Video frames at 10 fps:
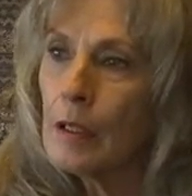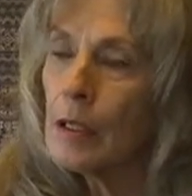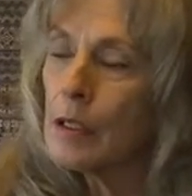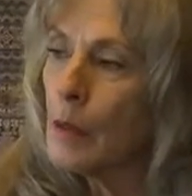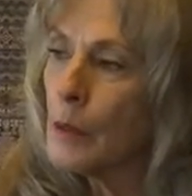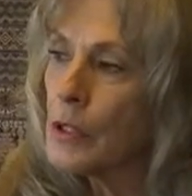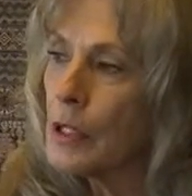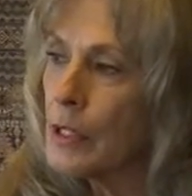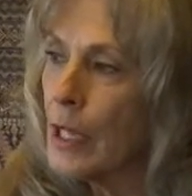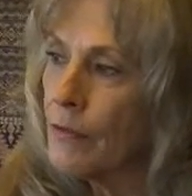It's almost,
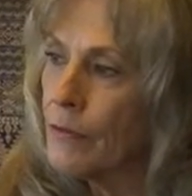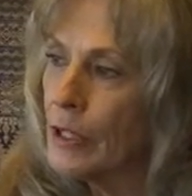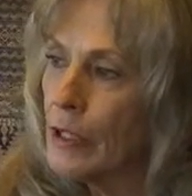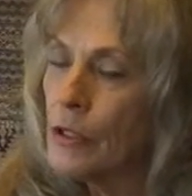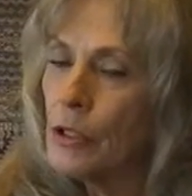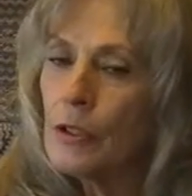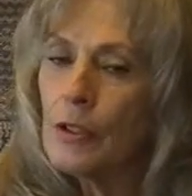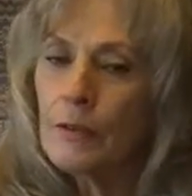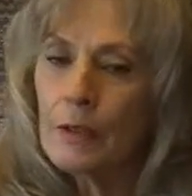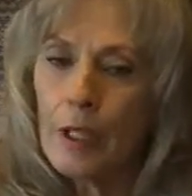it's that feeling too
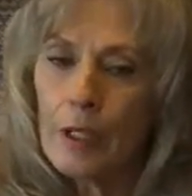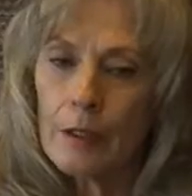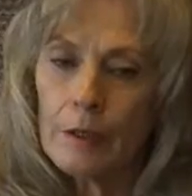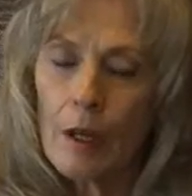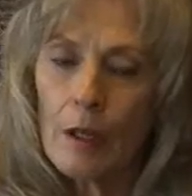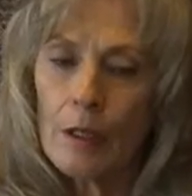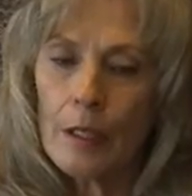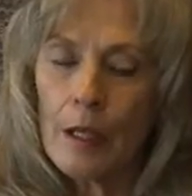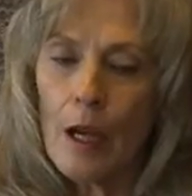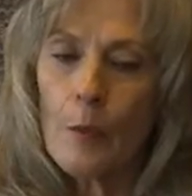of like, uh,
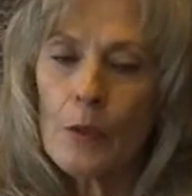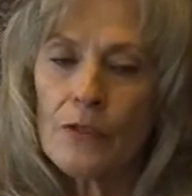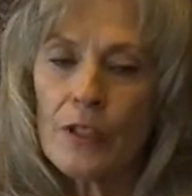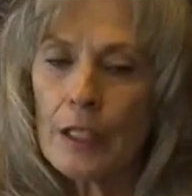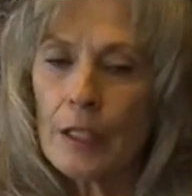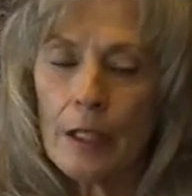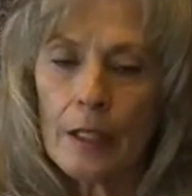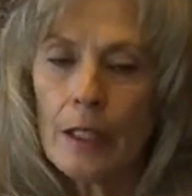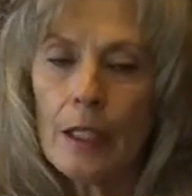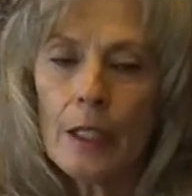like almost feeling
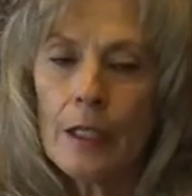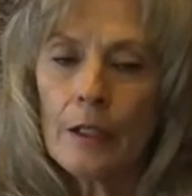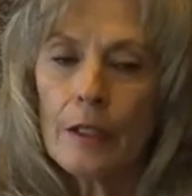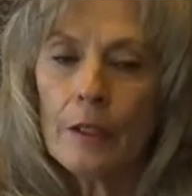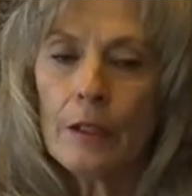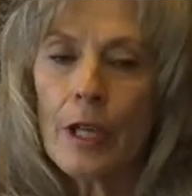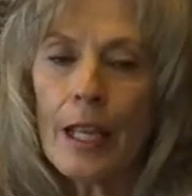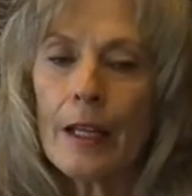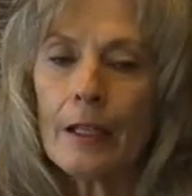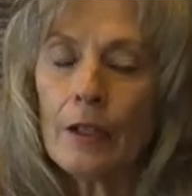like you
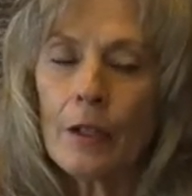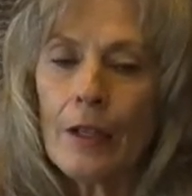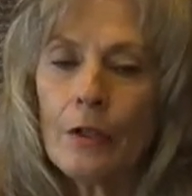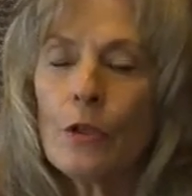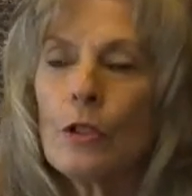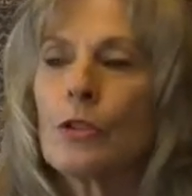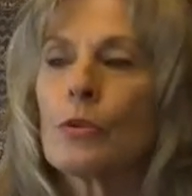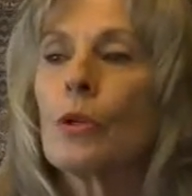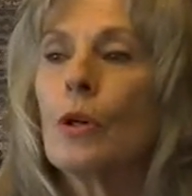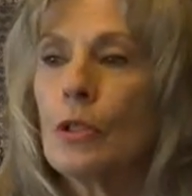can't, you had no control.